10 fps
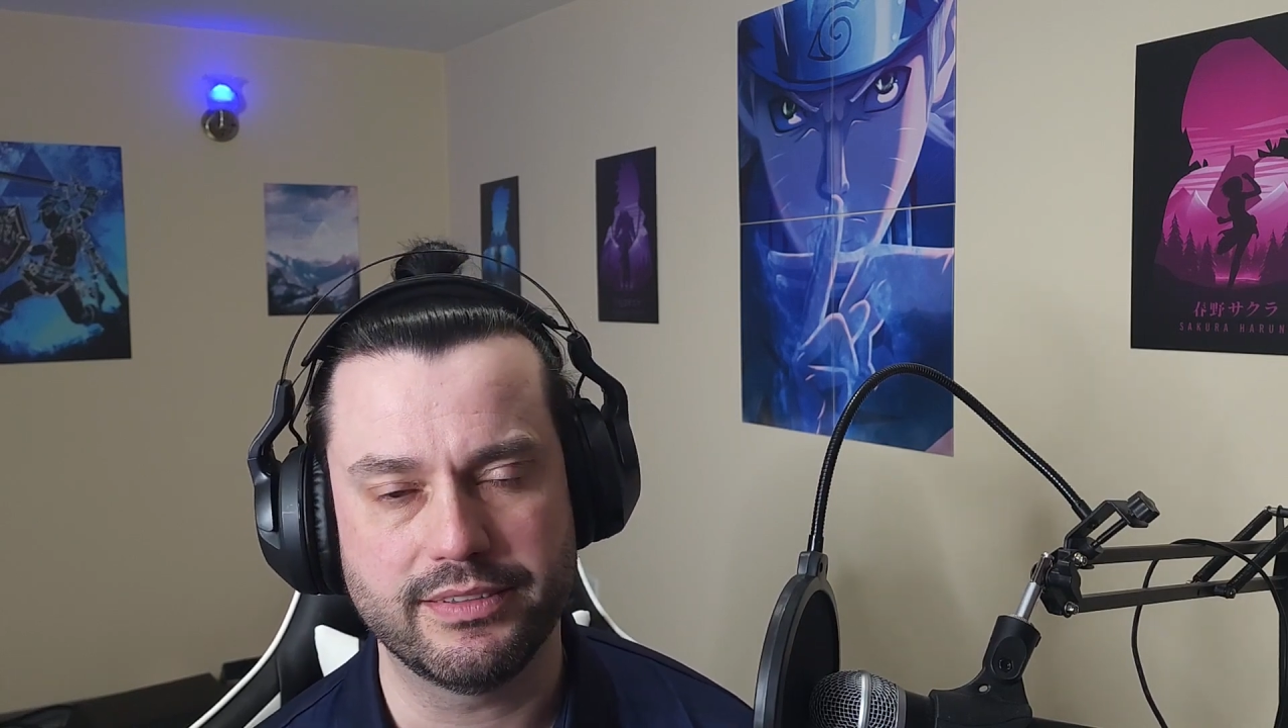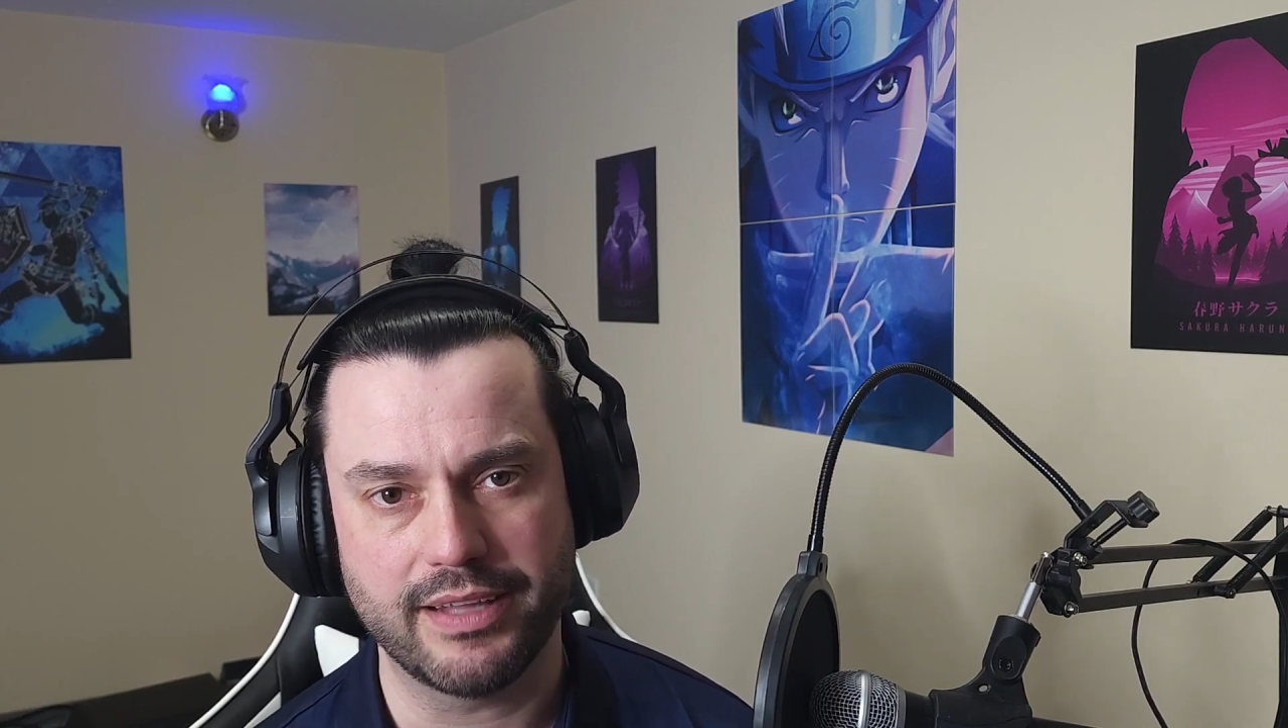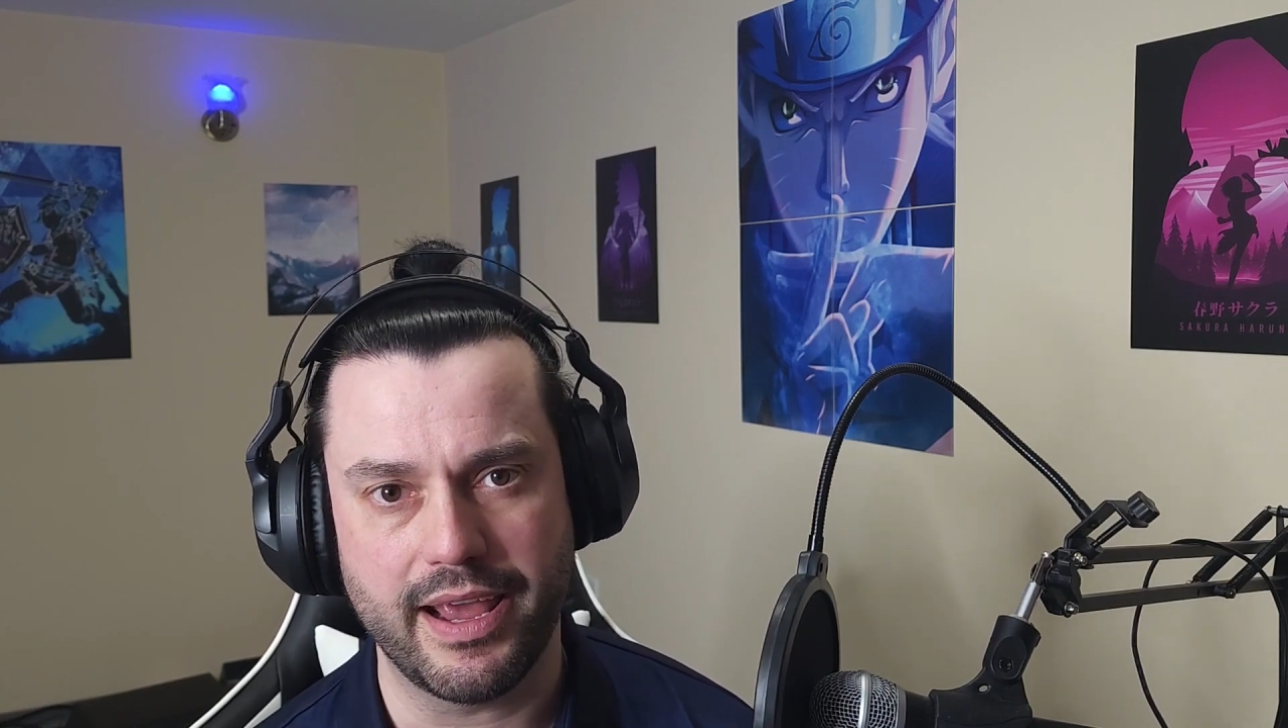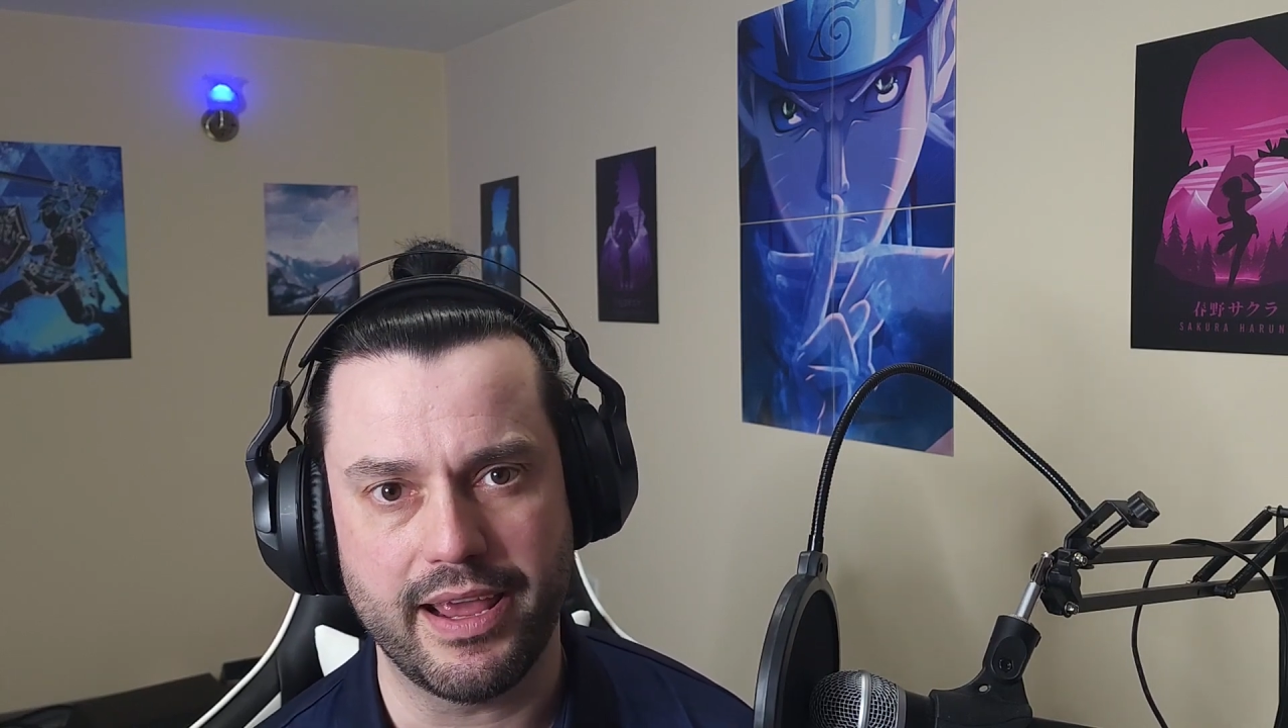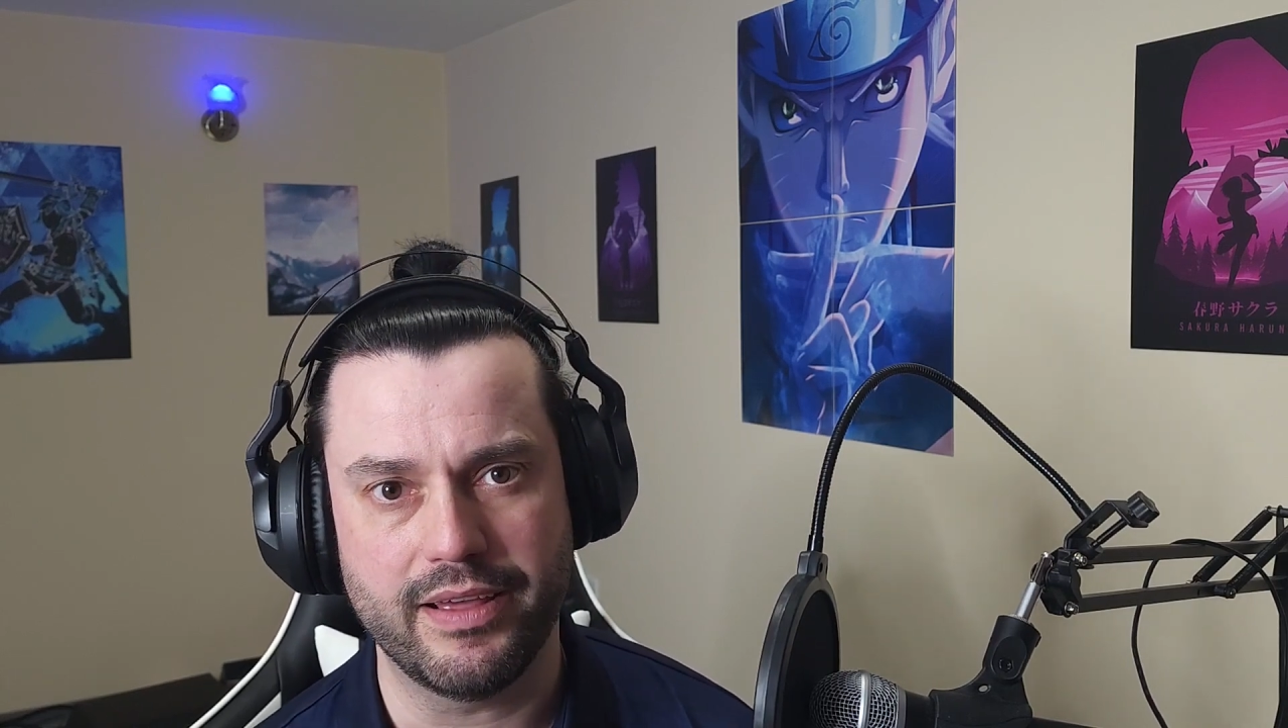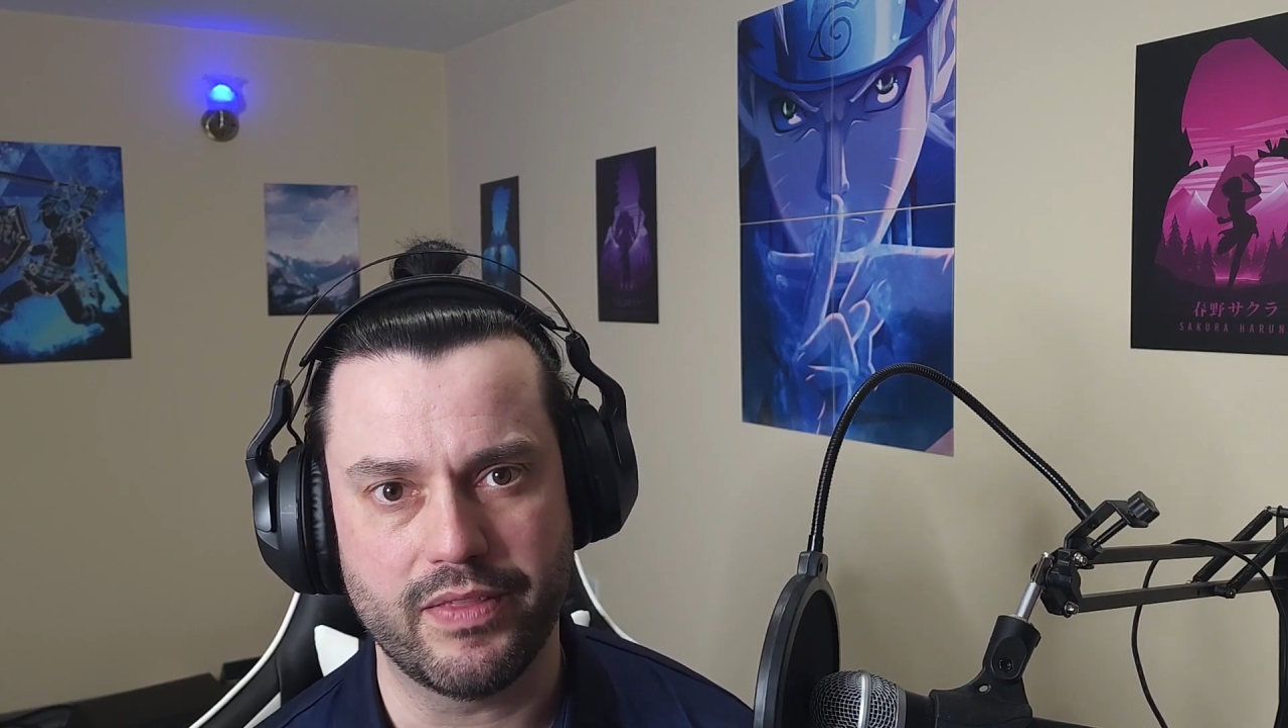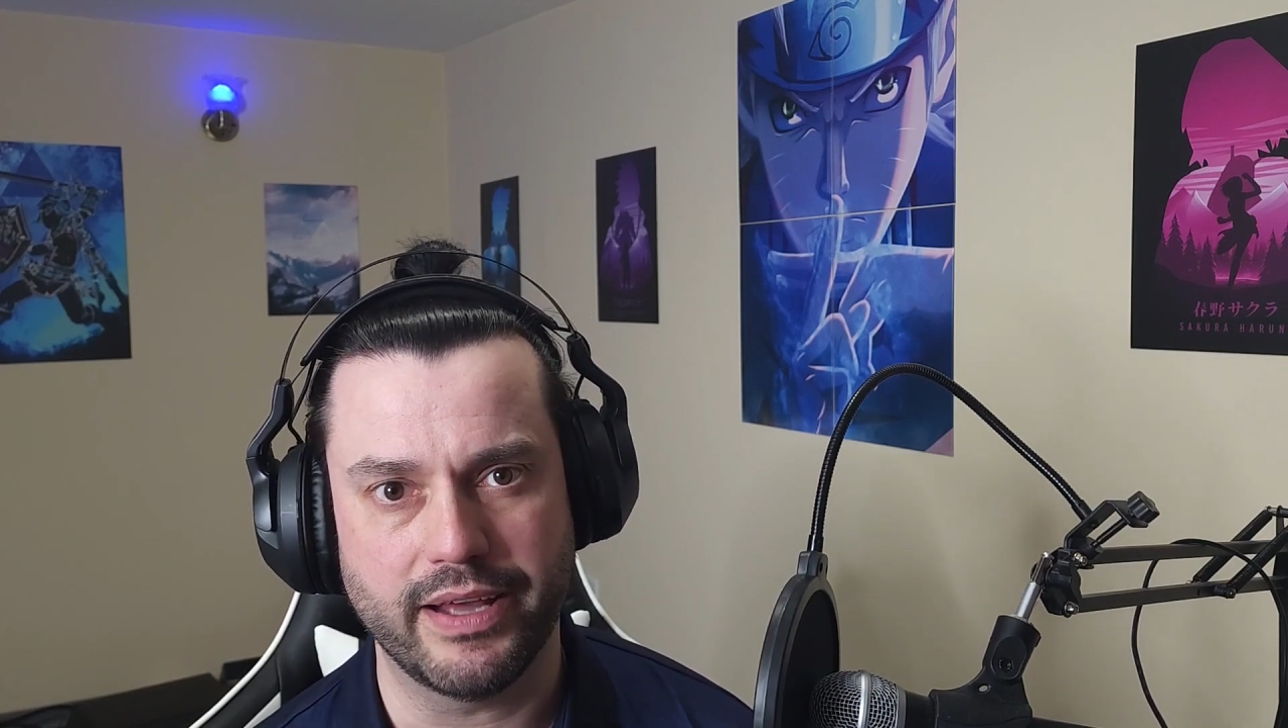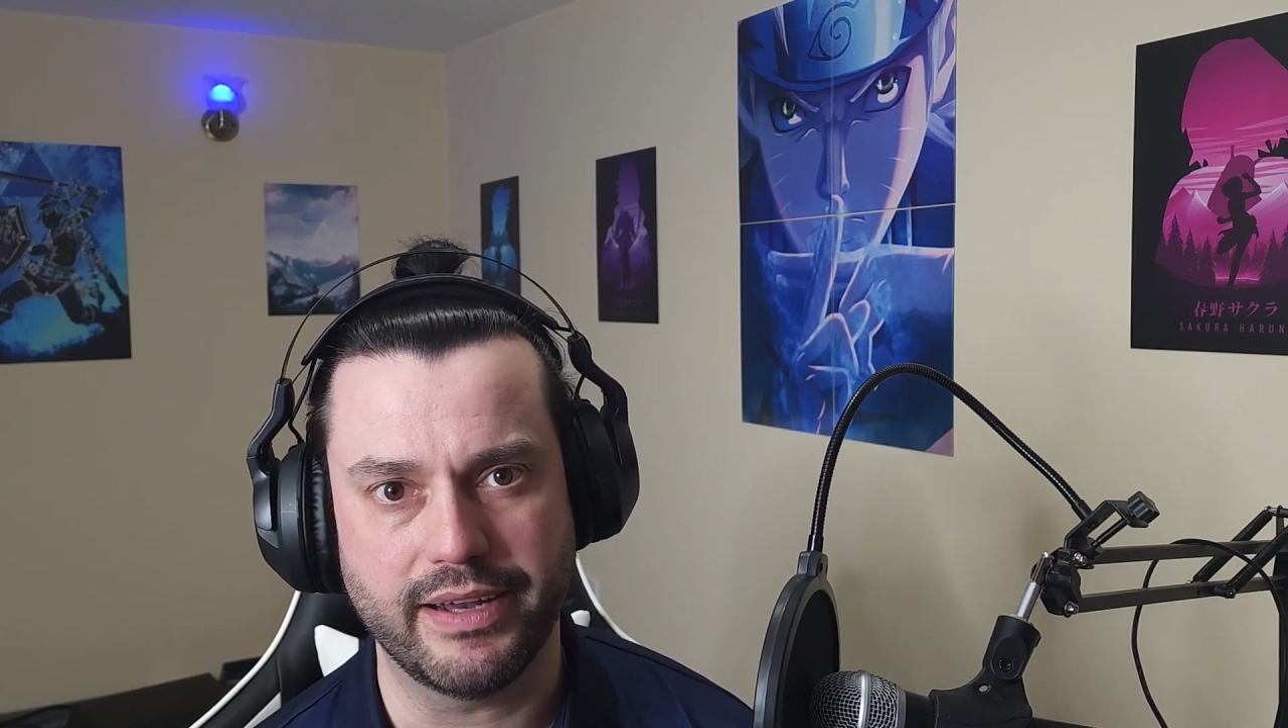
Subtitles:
say that